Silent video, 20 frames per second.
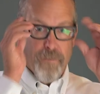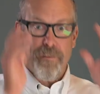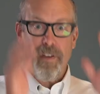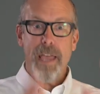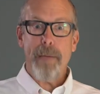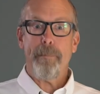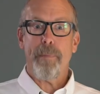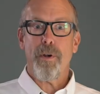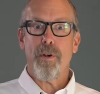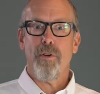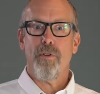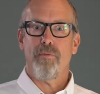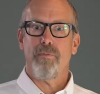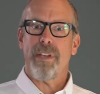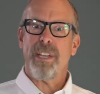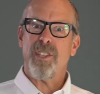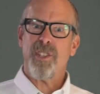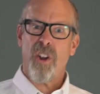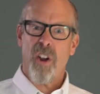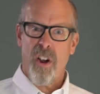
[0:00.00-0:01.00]
Vapor
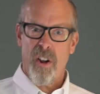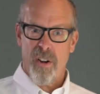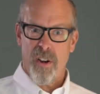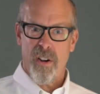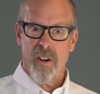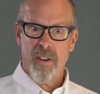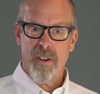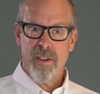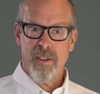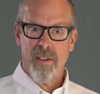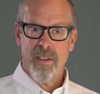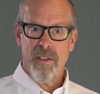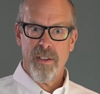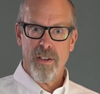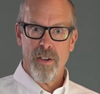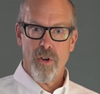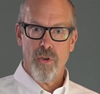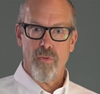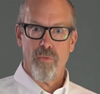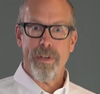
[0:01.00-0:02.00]
retarder
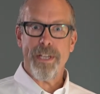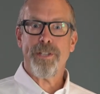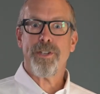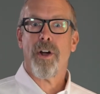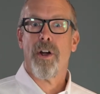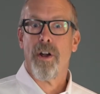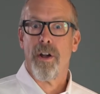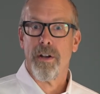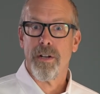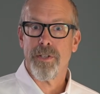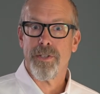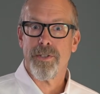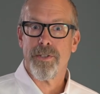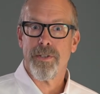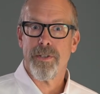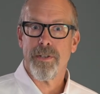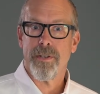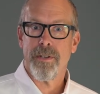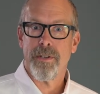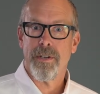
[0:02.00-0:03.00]
retards
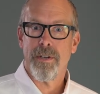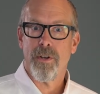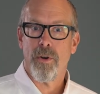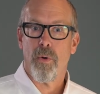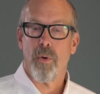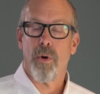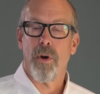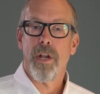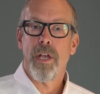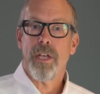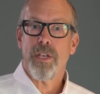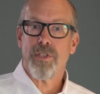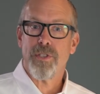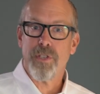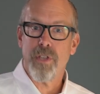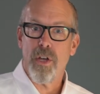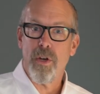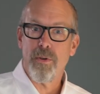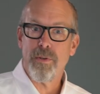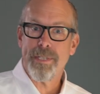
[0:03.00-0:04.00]
or
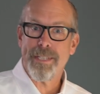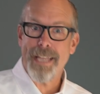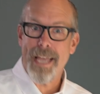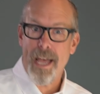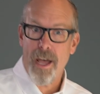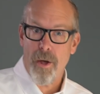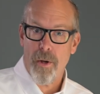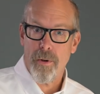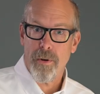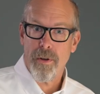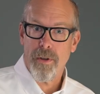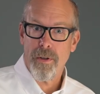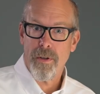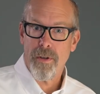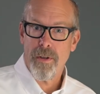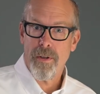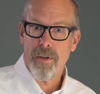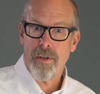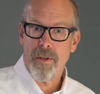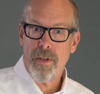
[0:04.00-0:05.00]
slows down
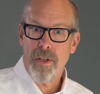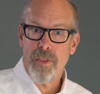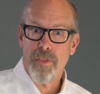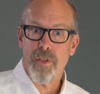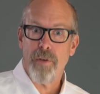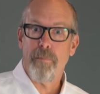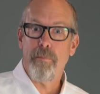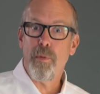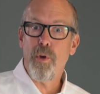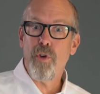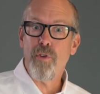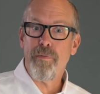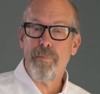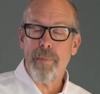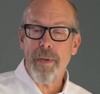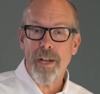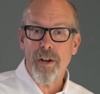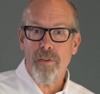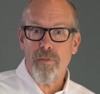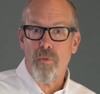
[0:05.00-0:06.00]
the
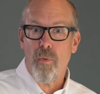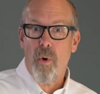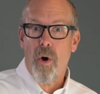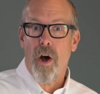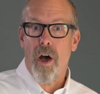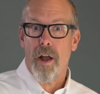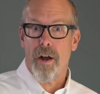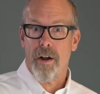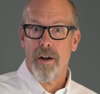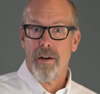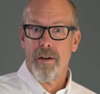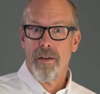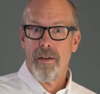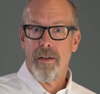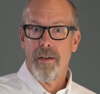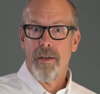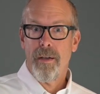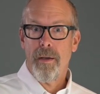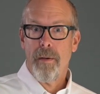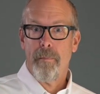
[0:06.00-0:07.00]
movement of water
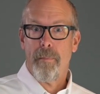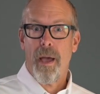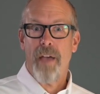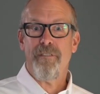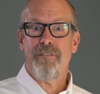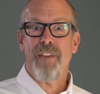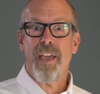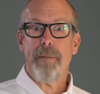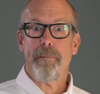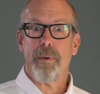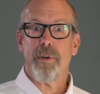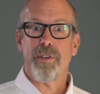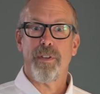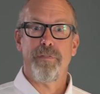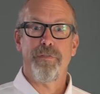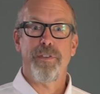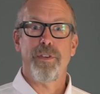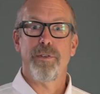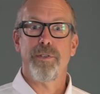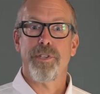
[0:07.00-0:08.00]
by vapor
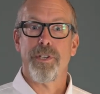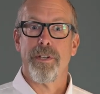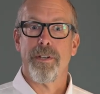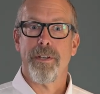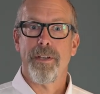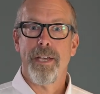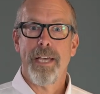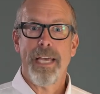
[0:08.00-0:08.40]
diffusion.